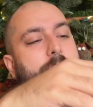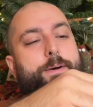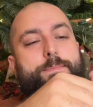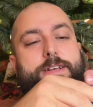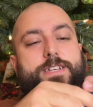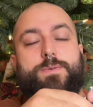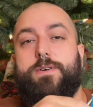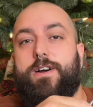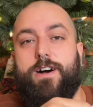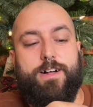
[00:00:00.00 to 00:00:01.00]
because
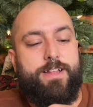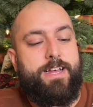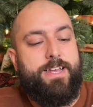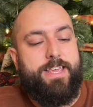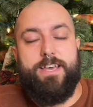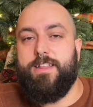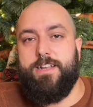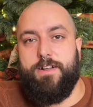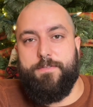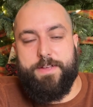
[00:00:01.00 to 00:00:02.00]
we're all killing
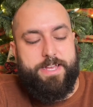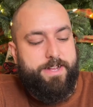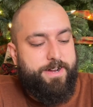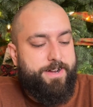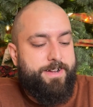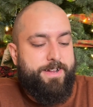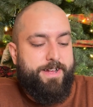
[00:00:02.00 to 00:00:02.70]
it over here.